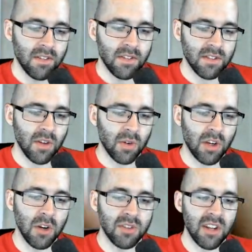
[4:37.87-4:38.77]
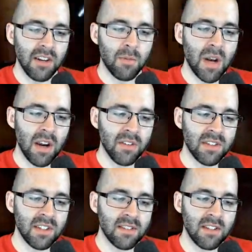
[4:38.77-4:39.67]
So cosine of pi over
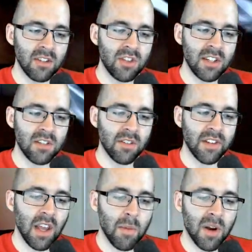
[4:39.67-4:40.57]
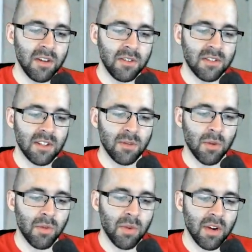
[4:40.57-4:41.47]
6 is the adjacent over the hypotenuse. That's
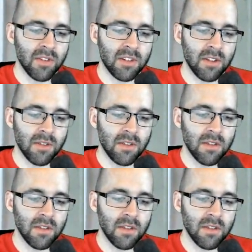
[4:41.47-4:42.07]
root 3 over 2.